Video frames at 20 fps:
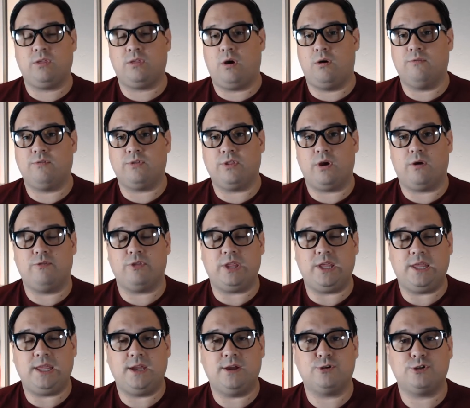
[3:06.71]
over
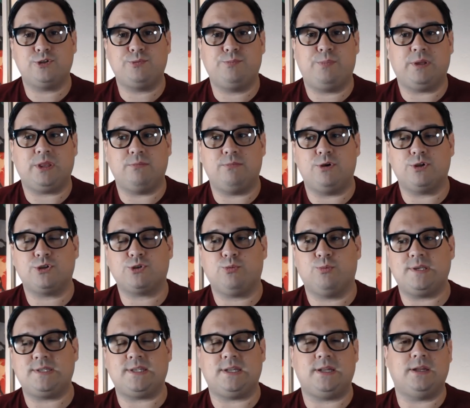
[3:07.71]
the years, but the most
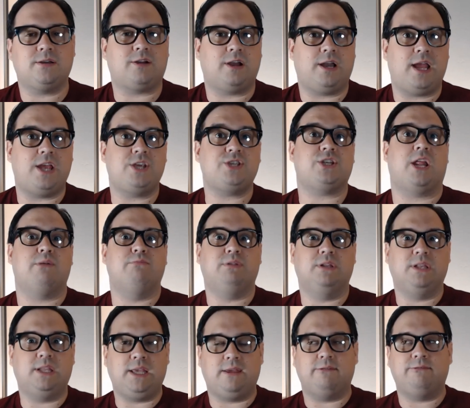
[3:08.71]
recent incarnation, I
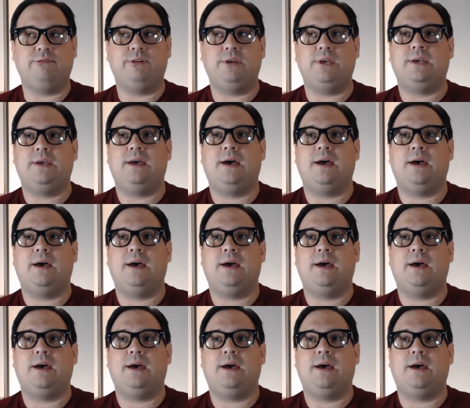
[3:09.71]
believe,